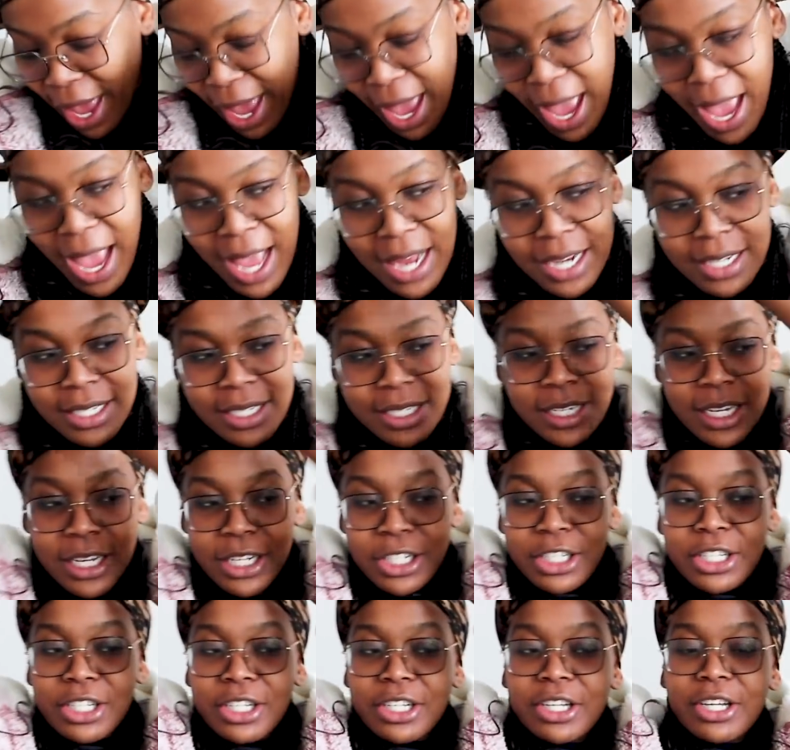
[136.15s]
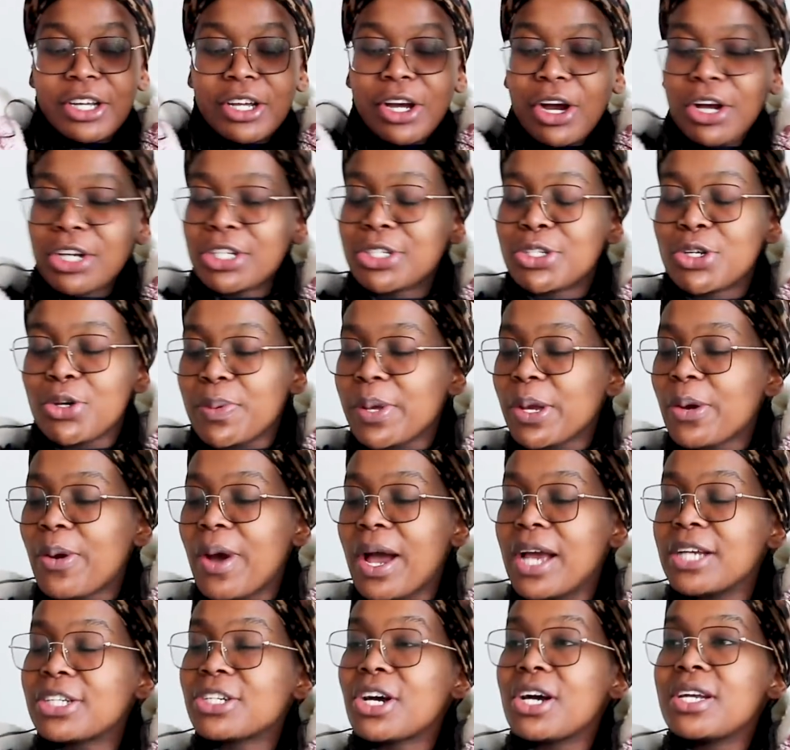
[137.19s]
And to be
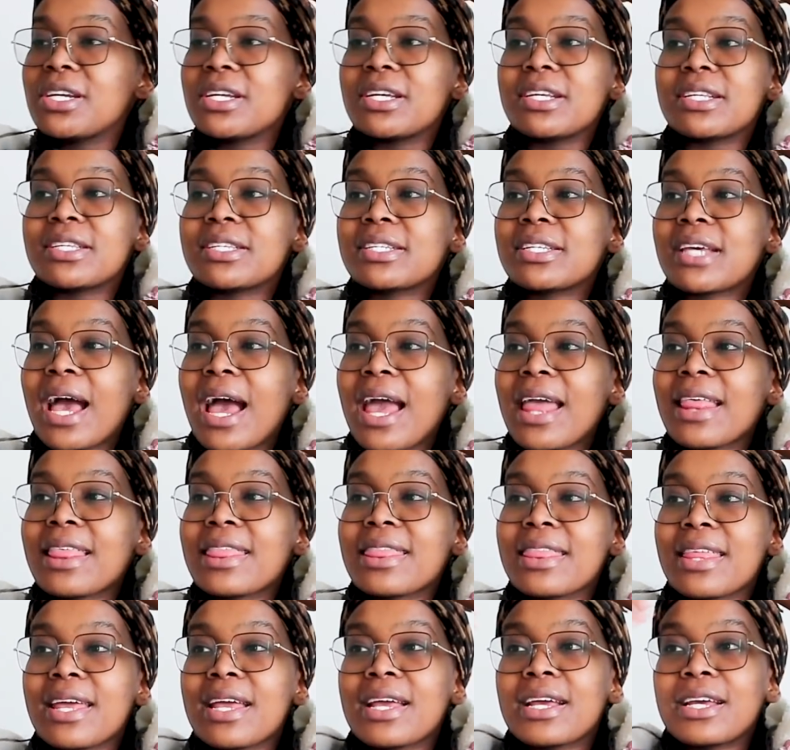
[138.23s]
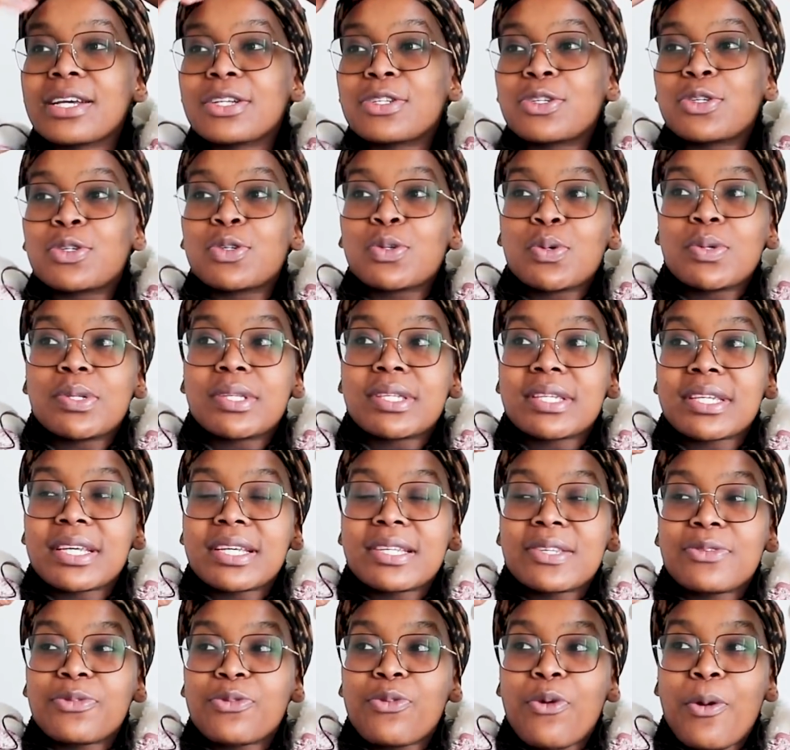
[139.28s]
quite honest, I think suits
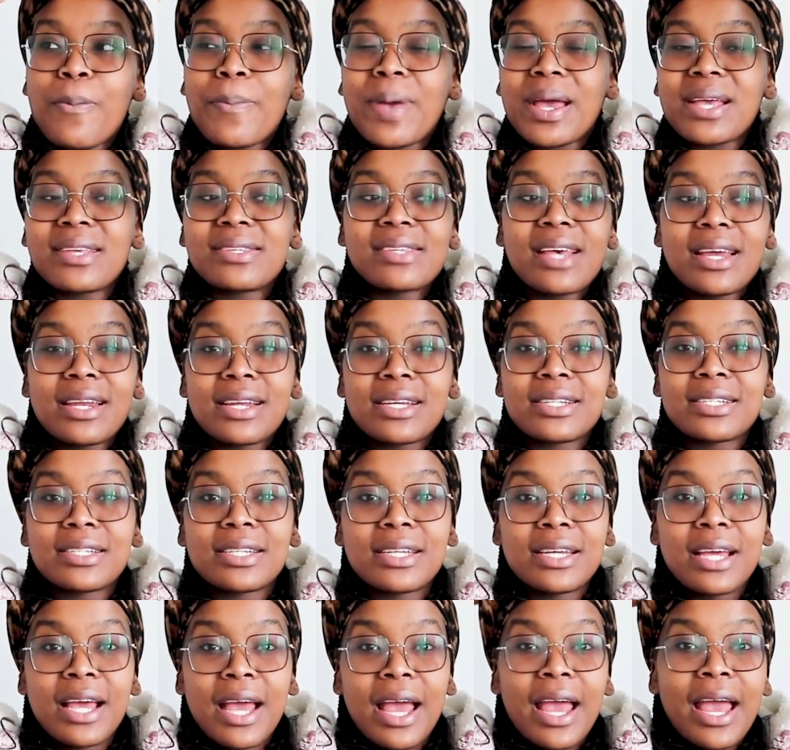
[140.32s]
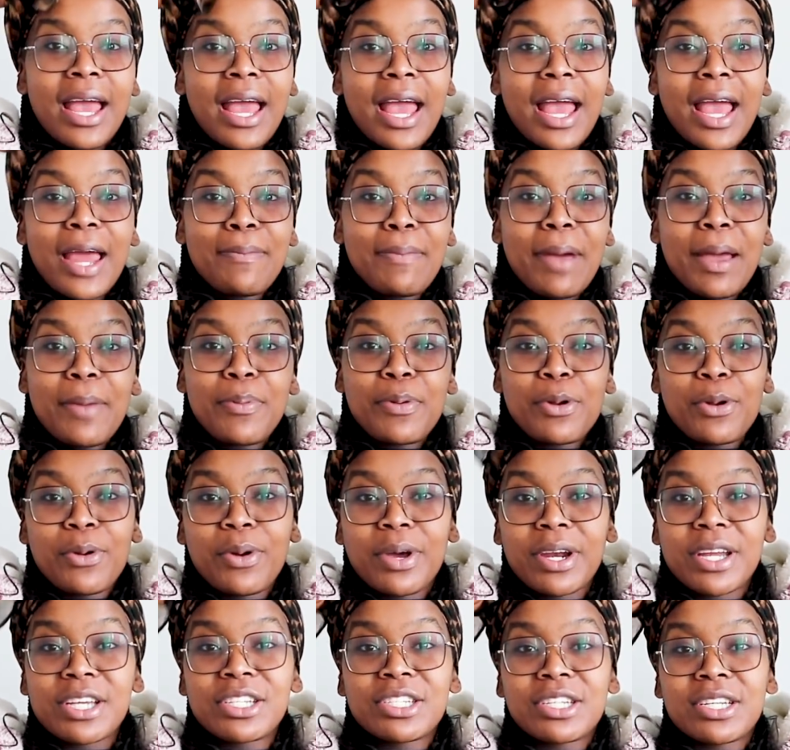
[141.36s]
is for my sanity and my
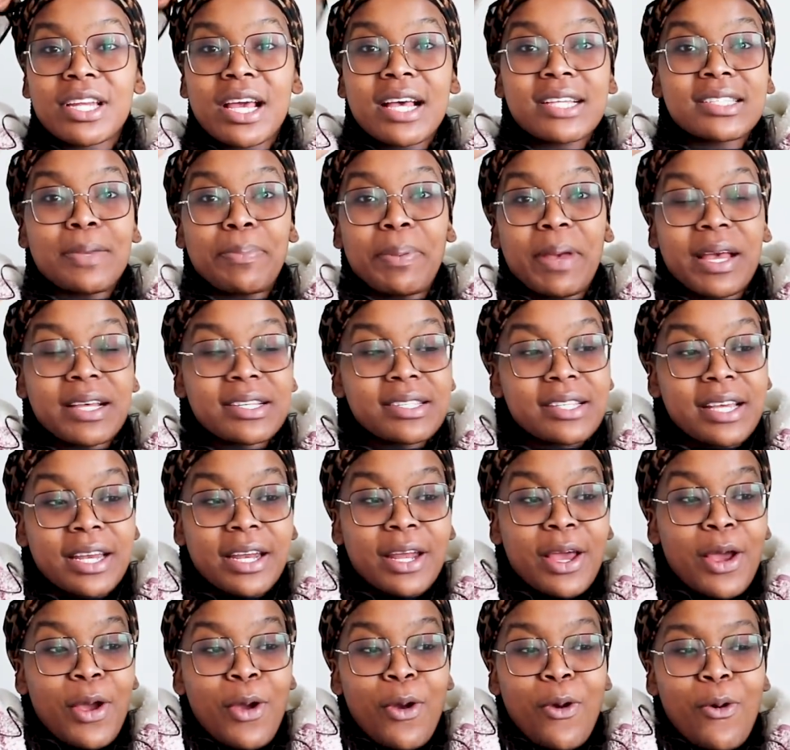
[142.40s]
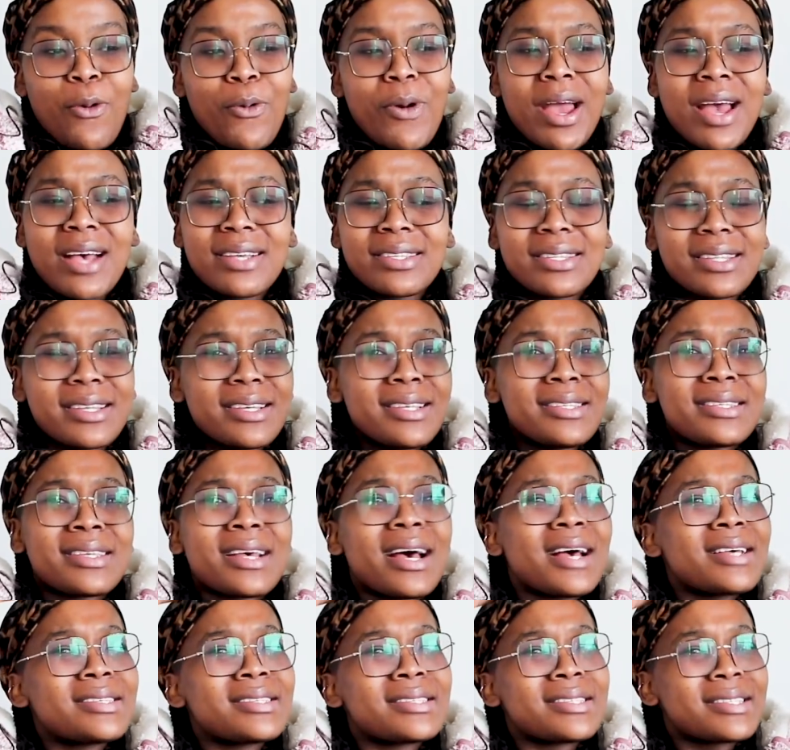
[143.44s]
progression as a person, whereas this
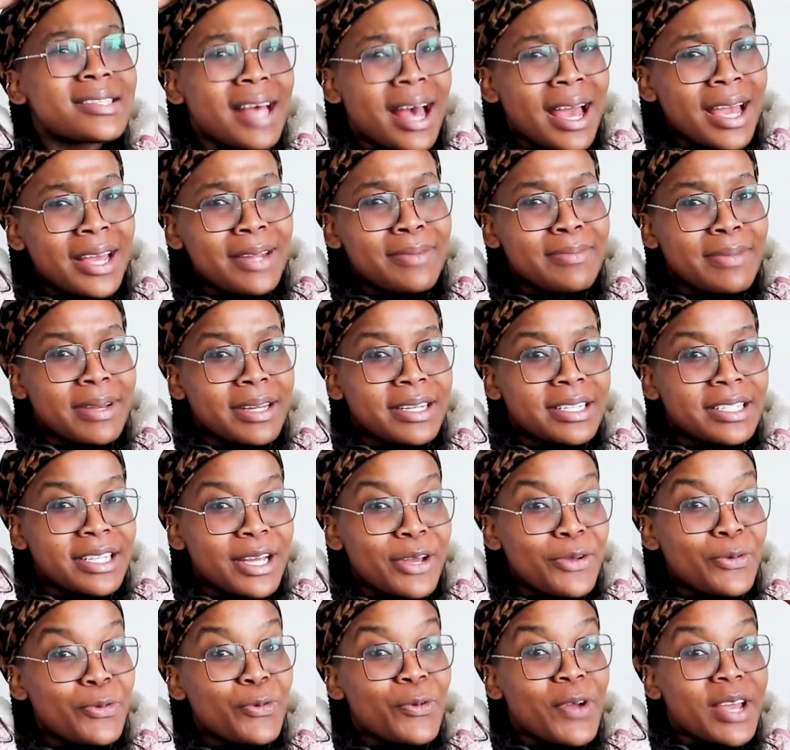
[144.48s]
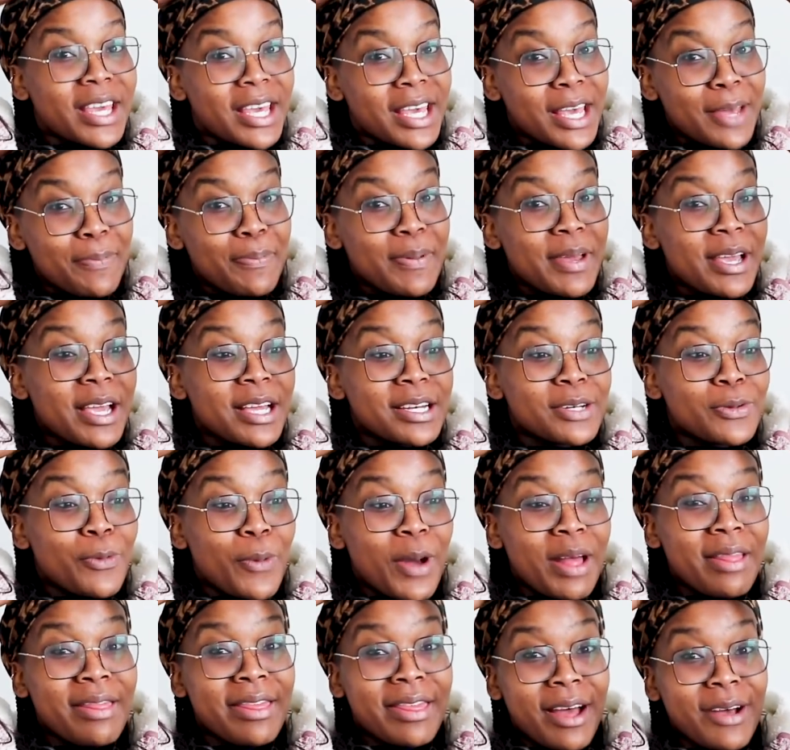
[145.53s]
assignment, if we're keeping it
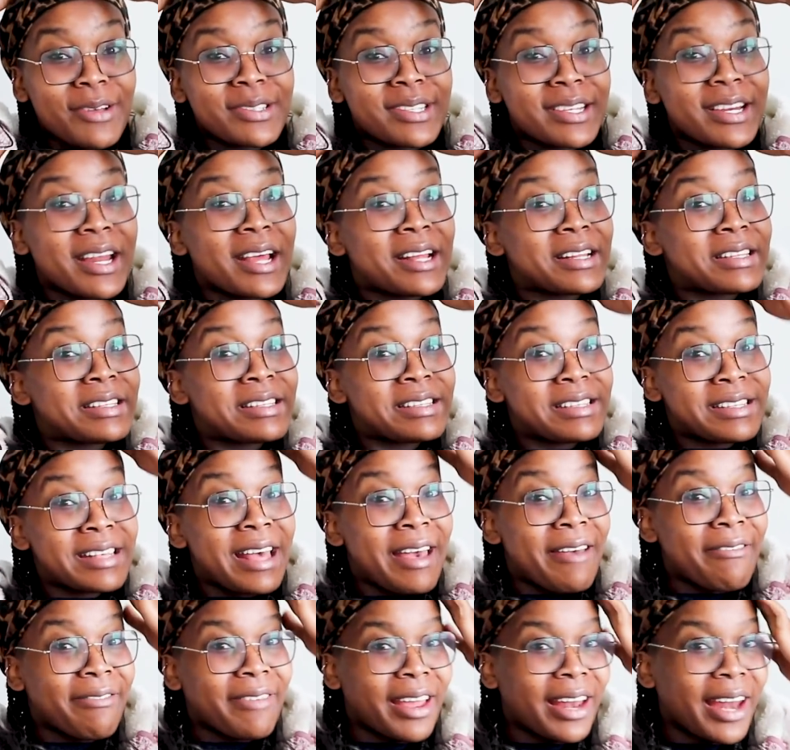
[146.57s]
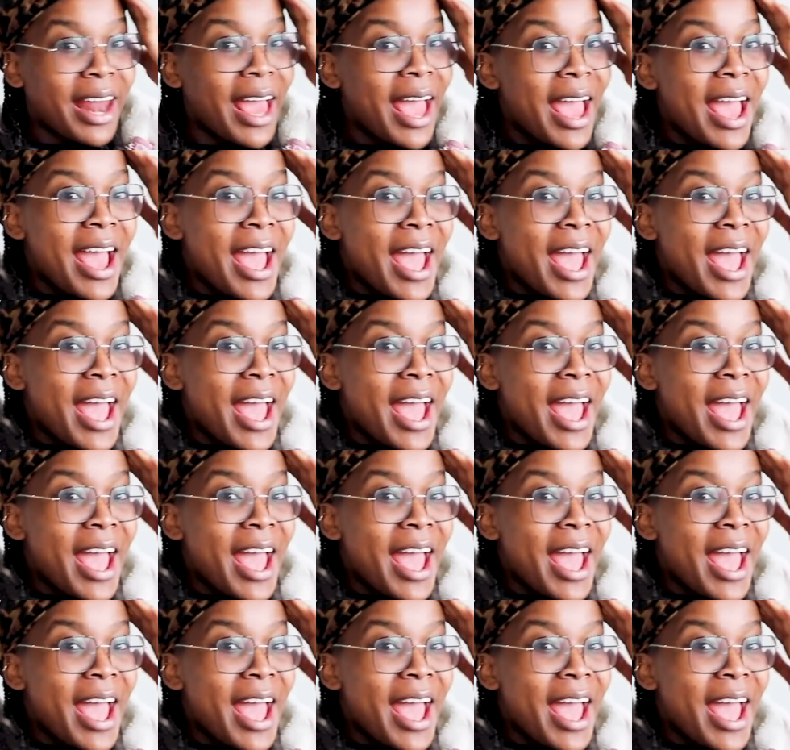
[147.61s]
1007,